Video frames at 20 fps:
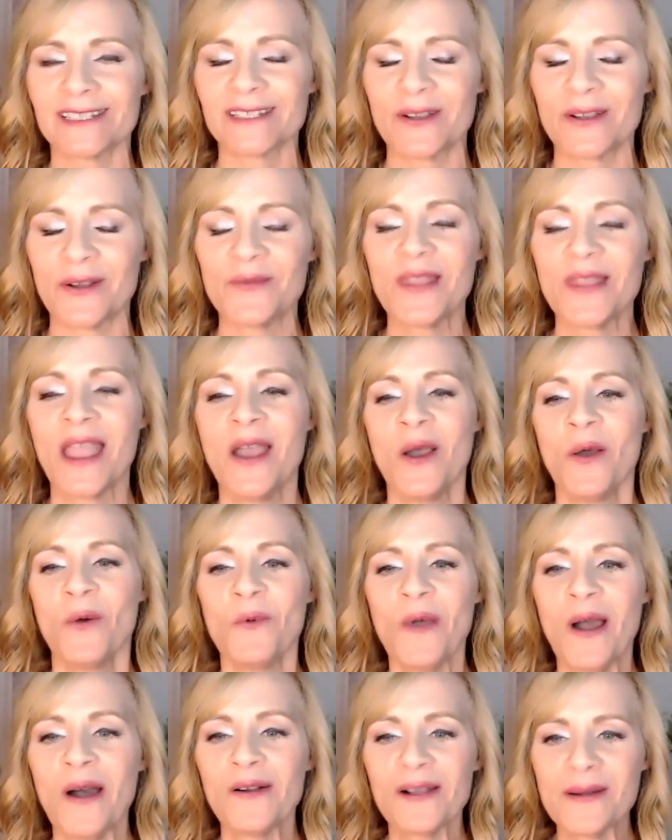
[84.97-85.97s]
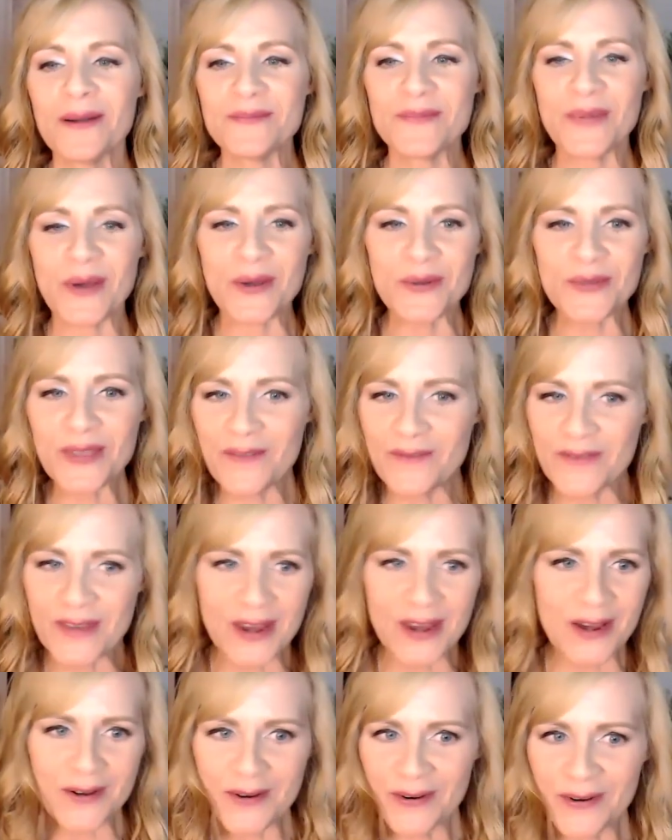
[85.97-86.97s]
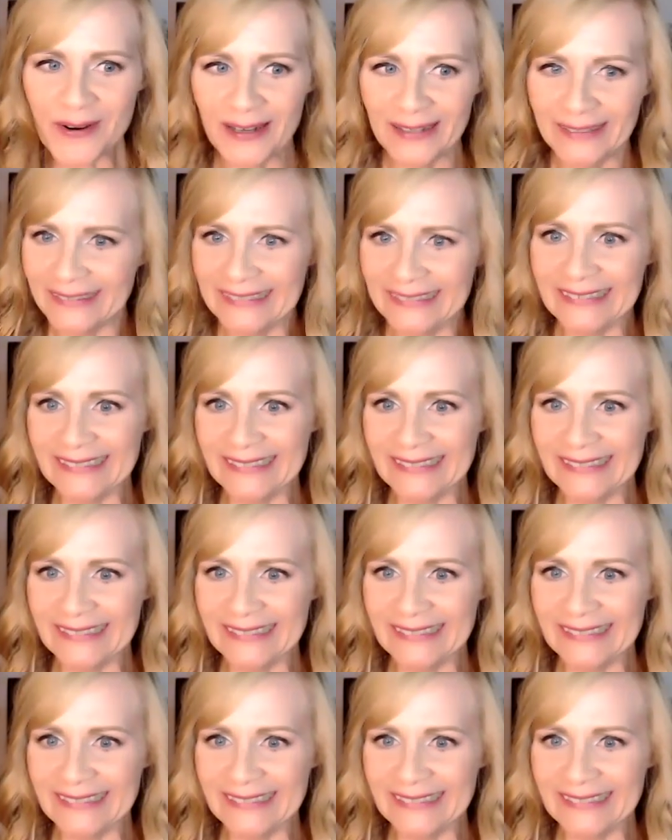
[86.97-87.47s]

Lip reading: So, welcome, both of you.